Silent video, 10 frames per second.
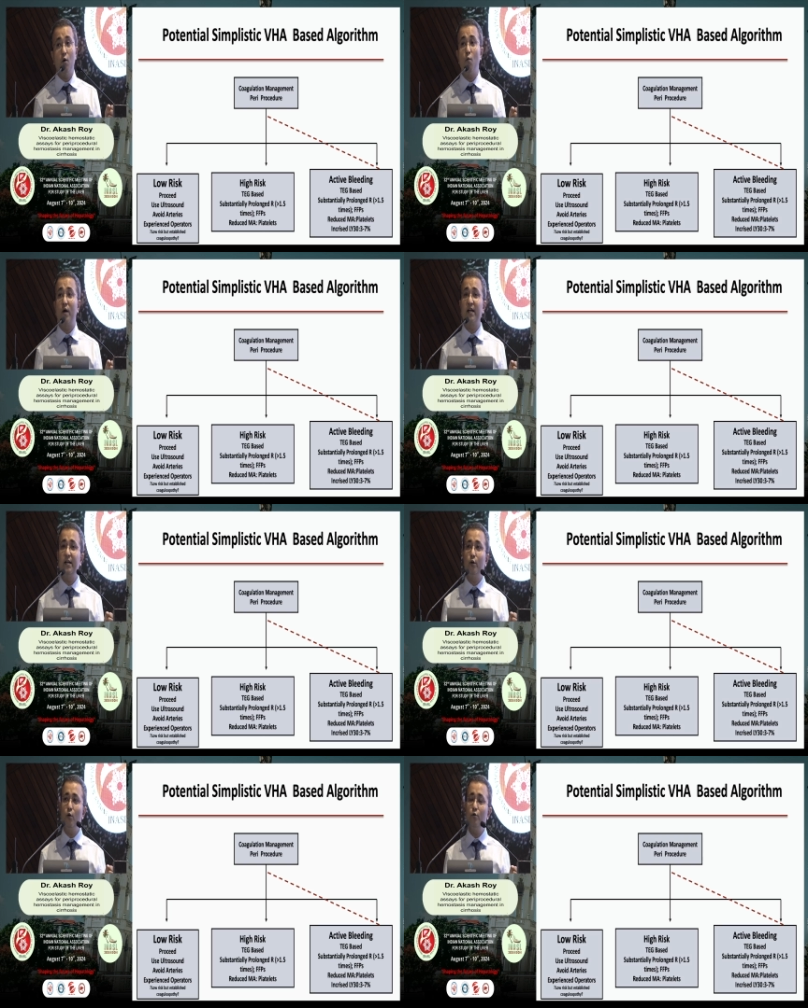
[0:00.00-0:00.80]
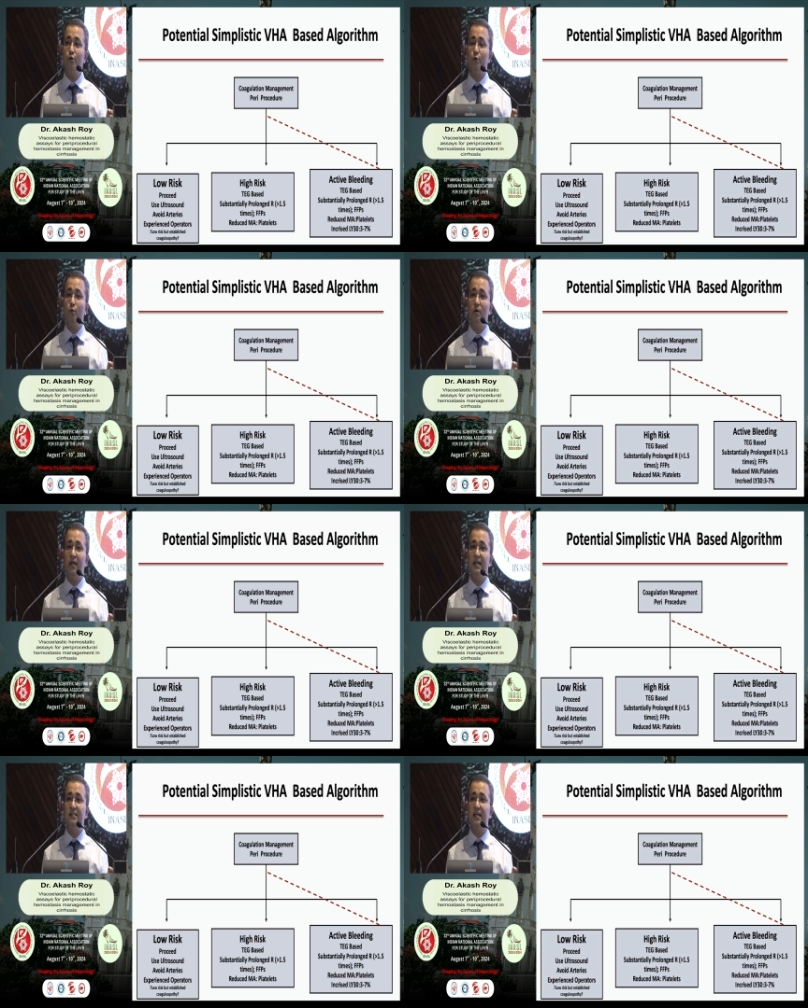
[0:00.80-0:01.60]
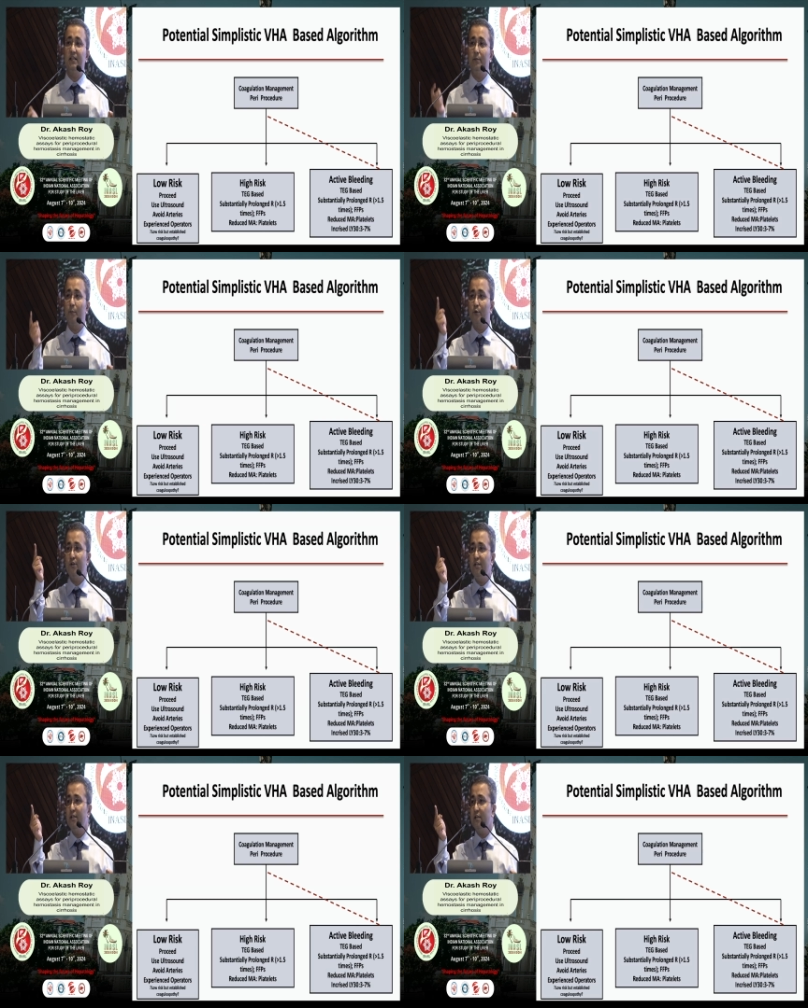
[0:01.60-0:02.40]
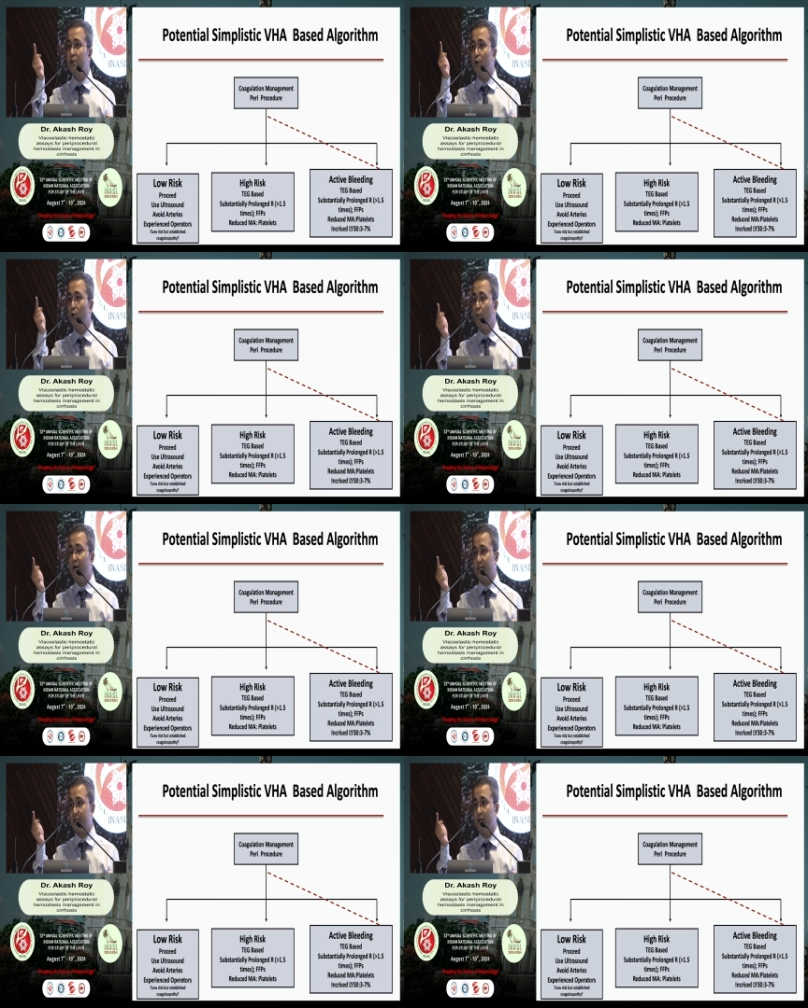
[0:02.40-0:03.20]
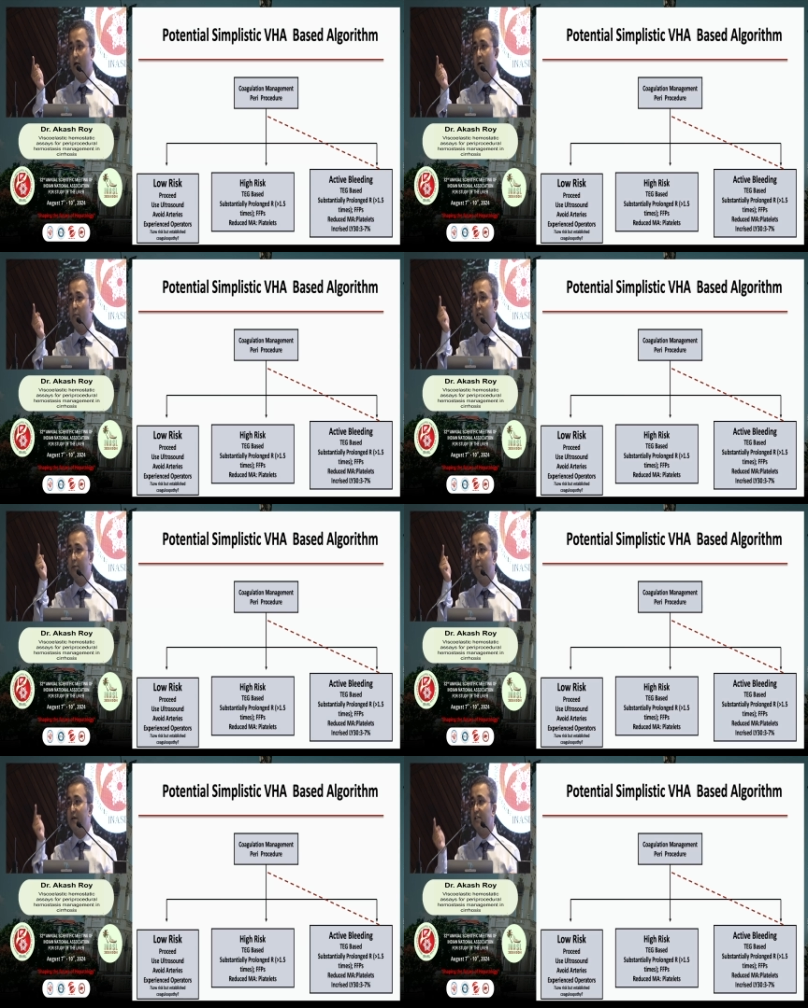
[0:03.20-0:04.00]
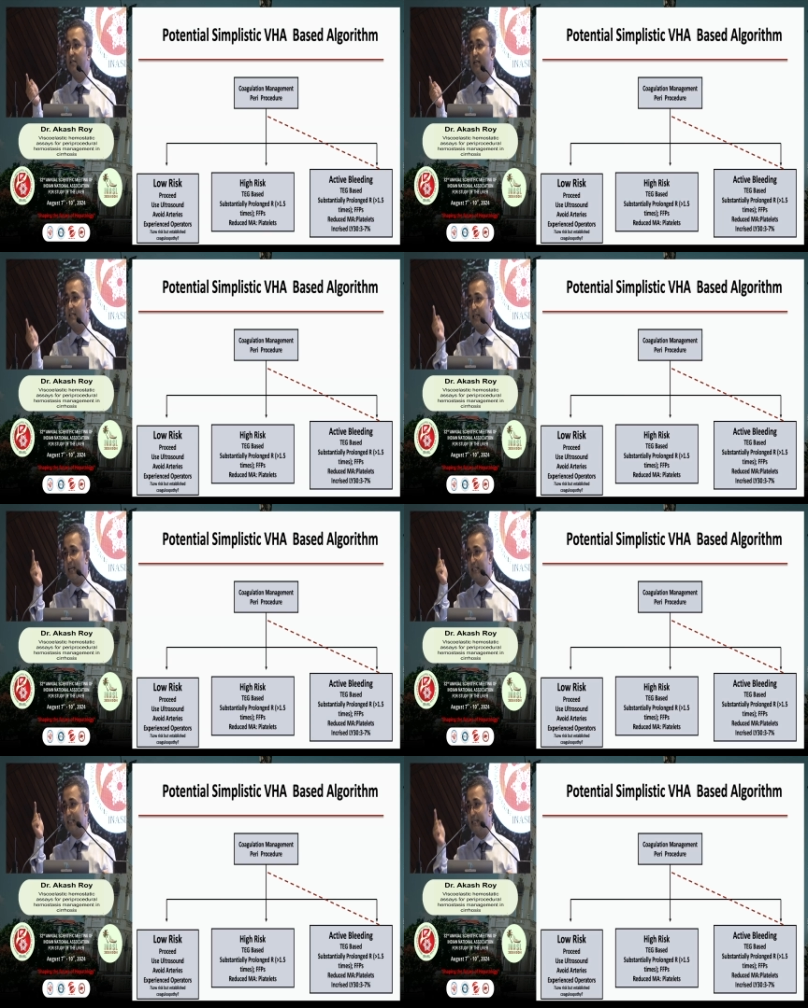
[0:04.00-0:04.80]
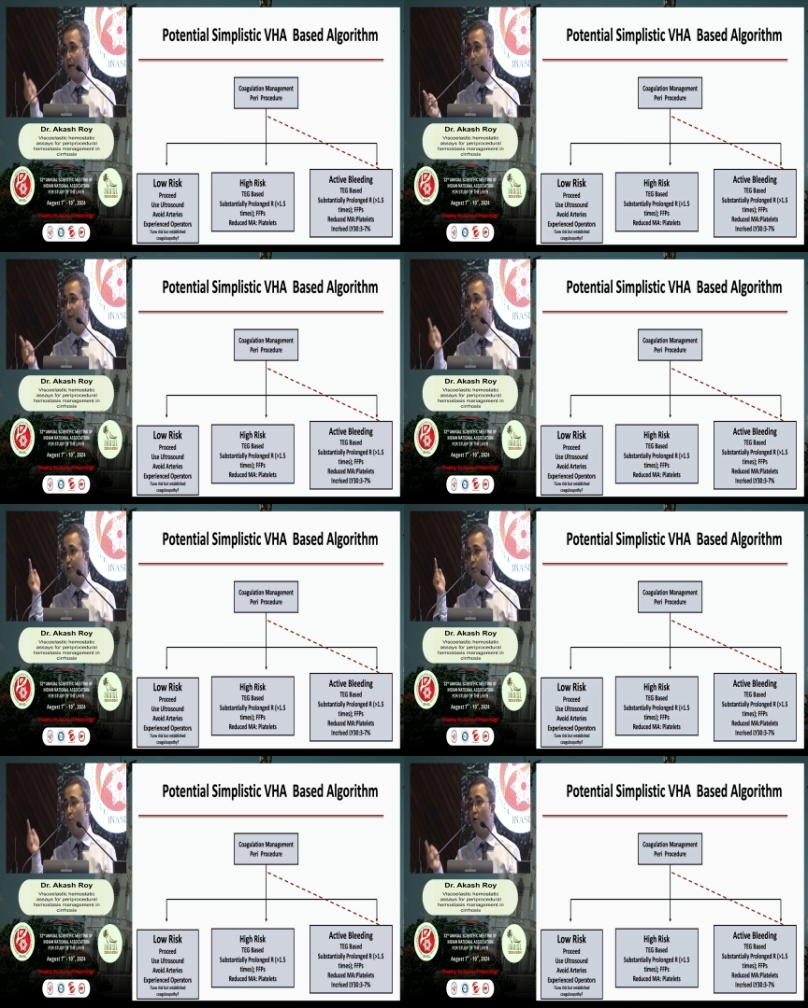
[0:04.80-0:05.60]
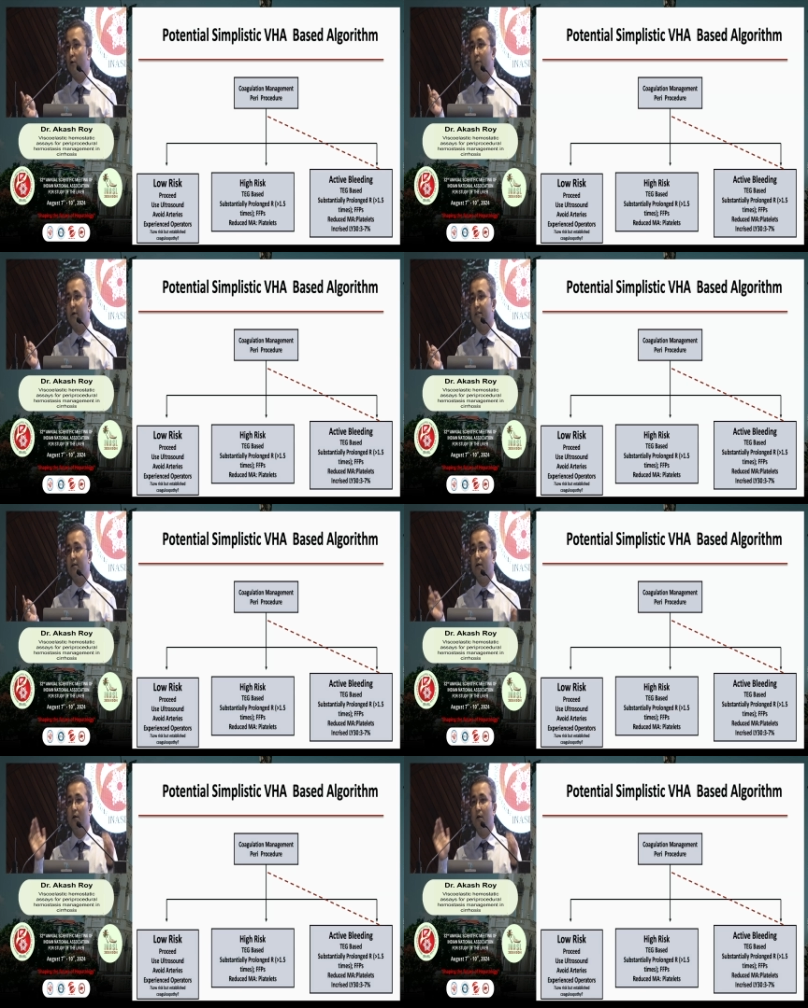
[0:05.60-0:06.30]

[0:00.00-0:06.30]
What I don't know is that the procedure is low risk, but the patient has established coagulopathy.